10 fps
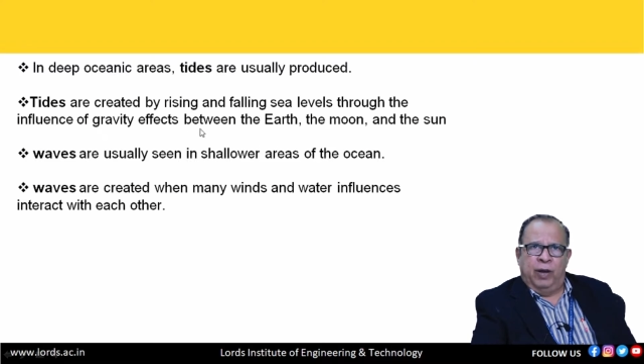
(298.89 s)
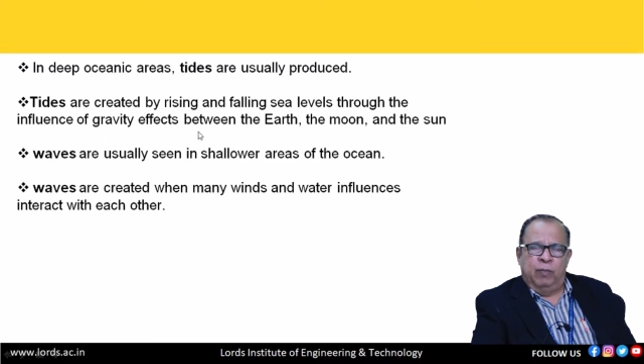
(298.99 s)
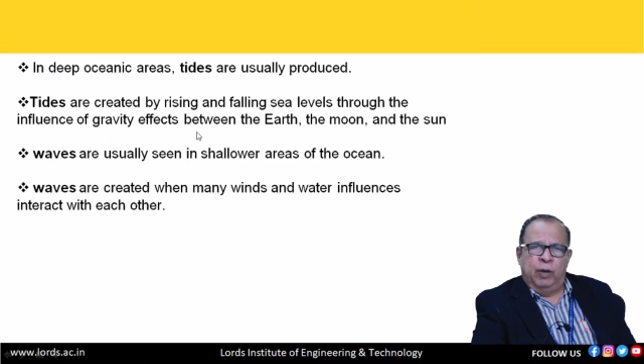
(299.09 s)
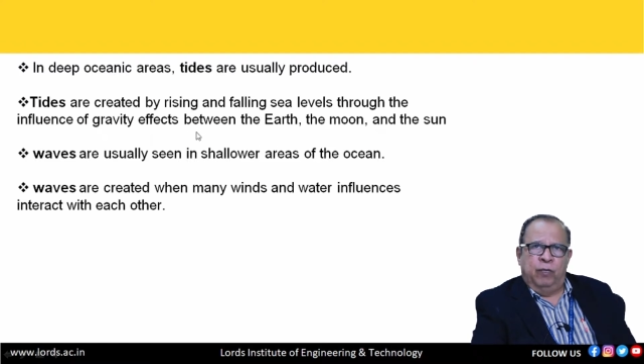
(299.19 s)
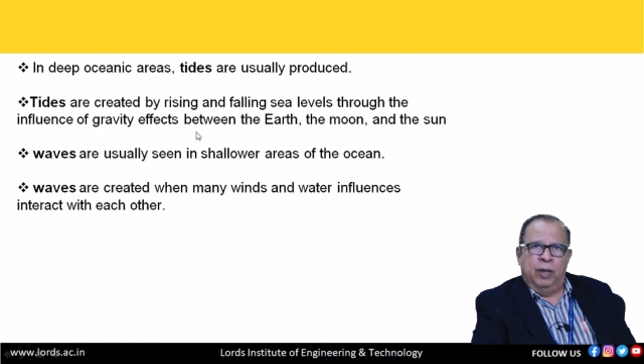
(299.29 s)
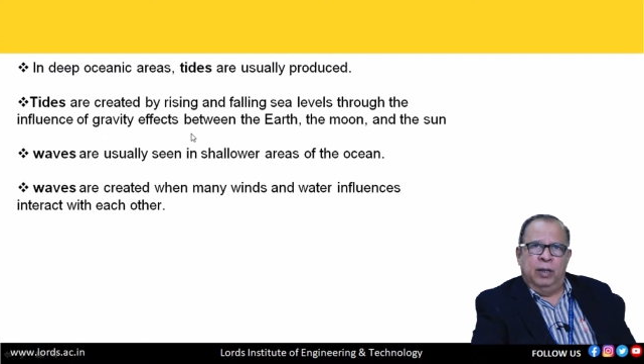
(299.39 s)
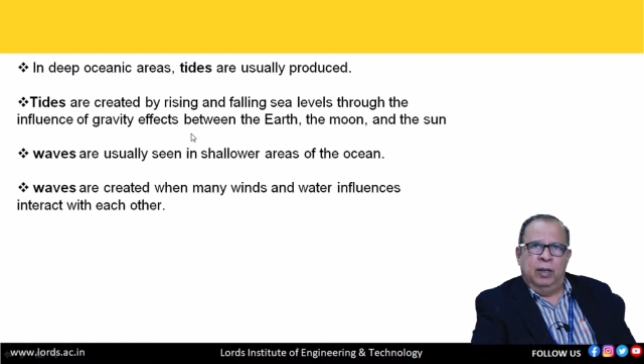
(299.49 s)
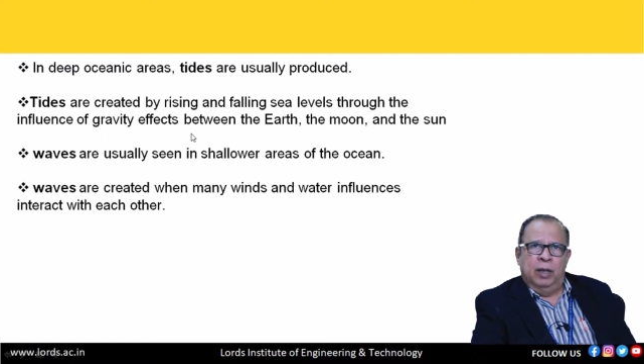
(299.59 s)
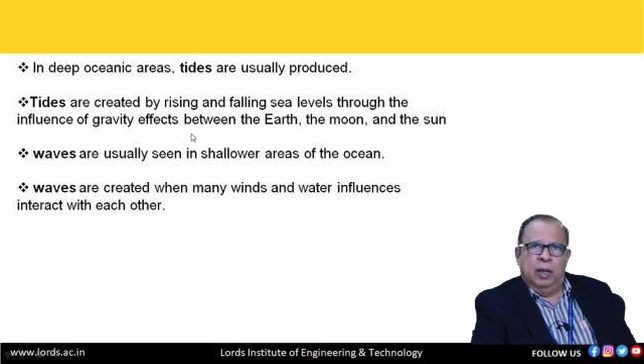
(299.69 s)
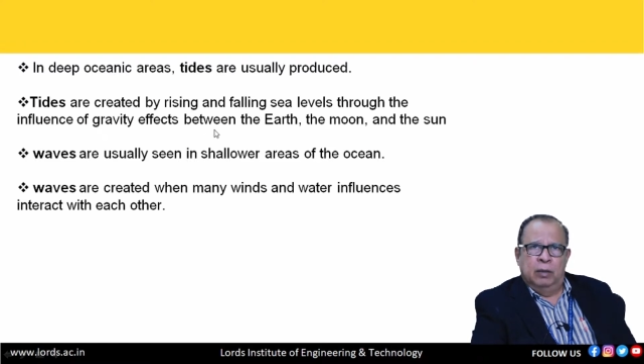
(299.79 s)

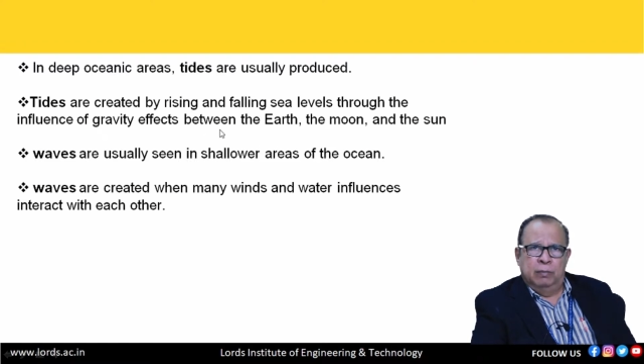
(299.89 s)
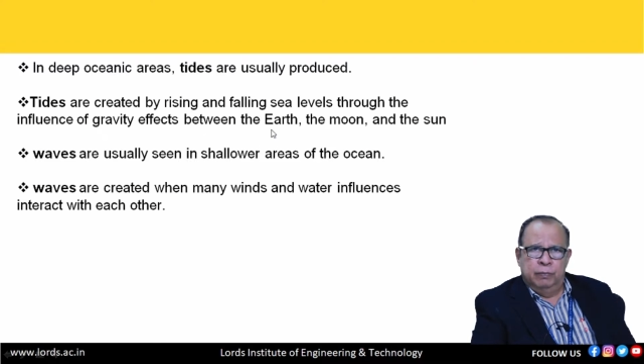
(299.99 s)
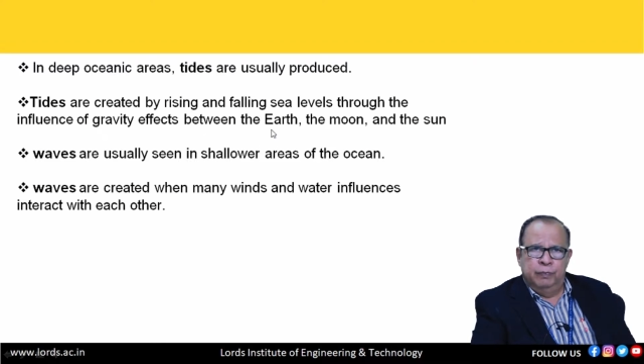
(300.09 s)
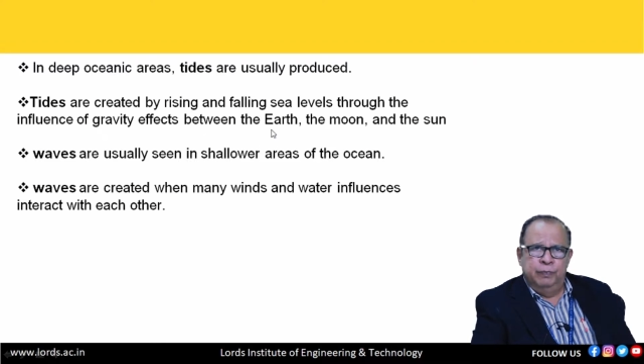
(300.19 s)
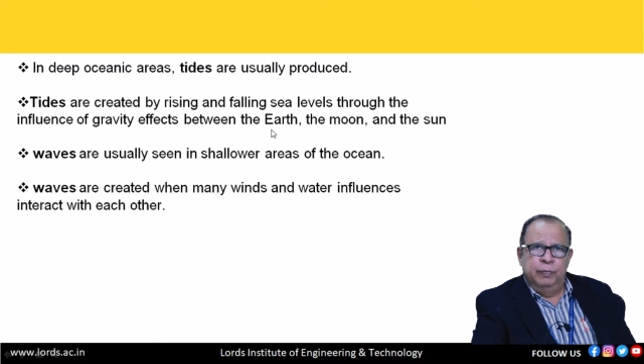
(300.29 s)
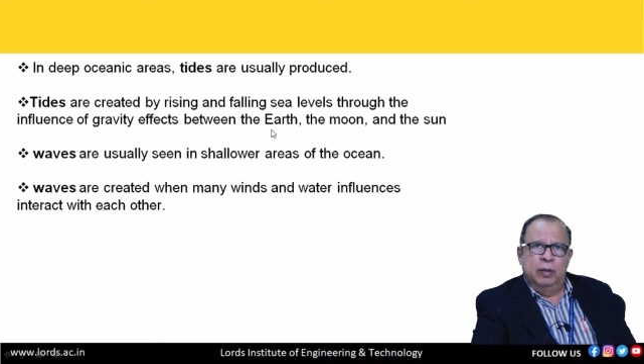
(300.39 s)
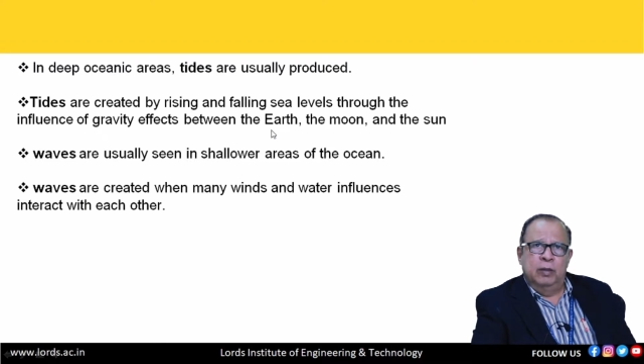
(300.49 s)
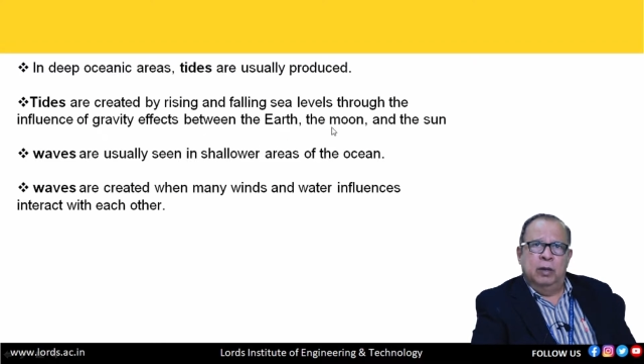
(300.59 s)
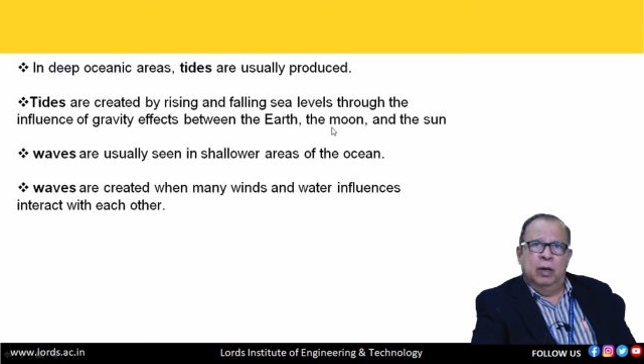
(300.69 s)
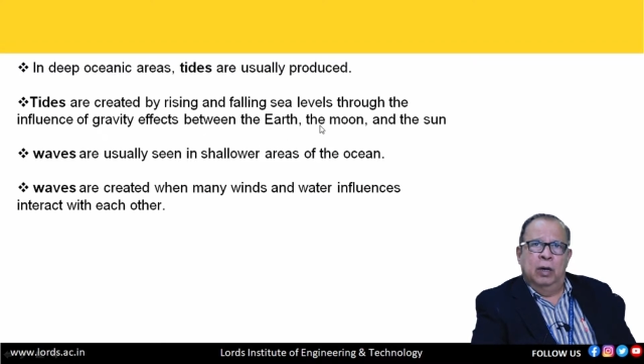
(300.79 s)
between
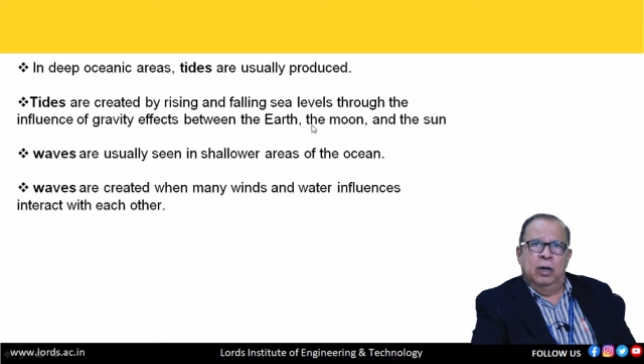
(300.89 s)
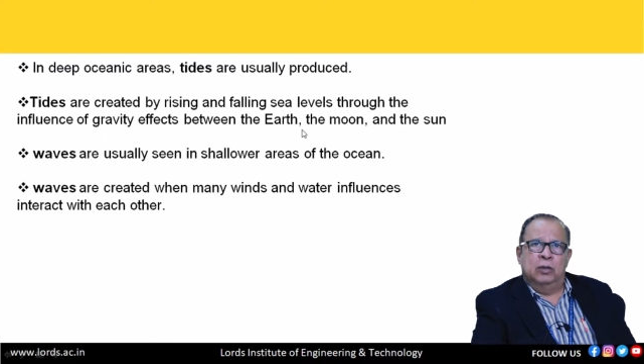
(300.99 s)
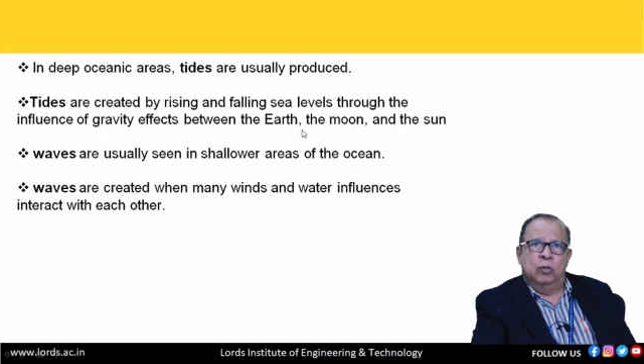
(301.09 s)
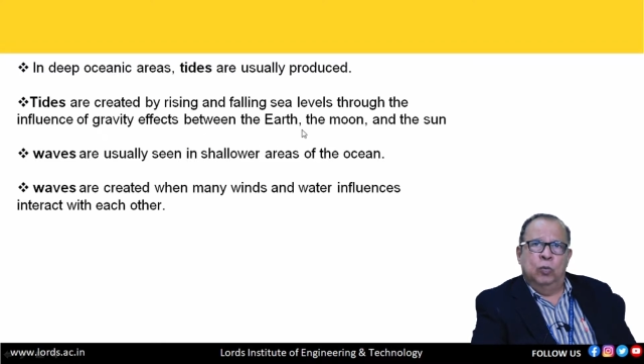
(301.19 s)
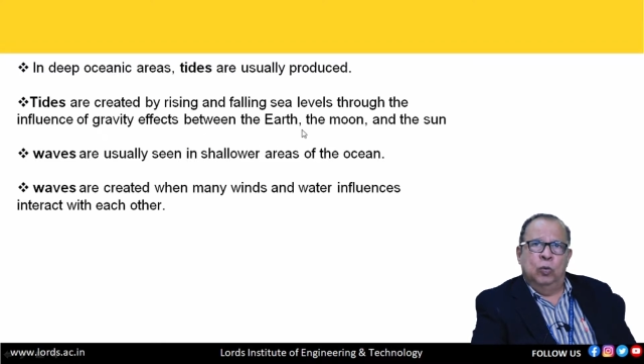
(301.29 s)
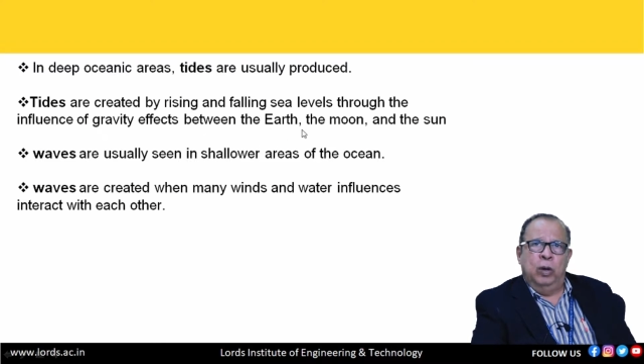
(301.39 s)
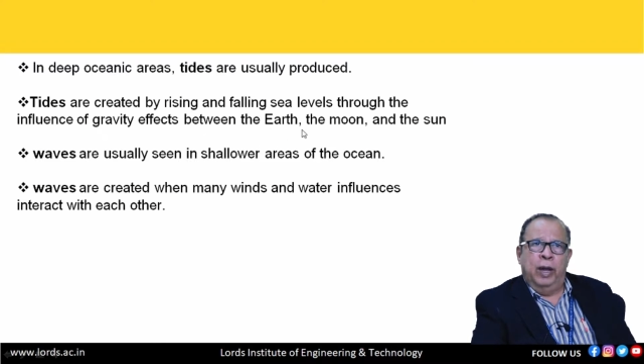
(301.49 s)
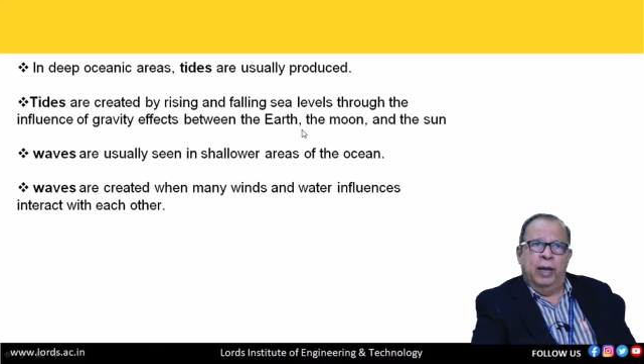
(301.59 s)
the earth, moon and the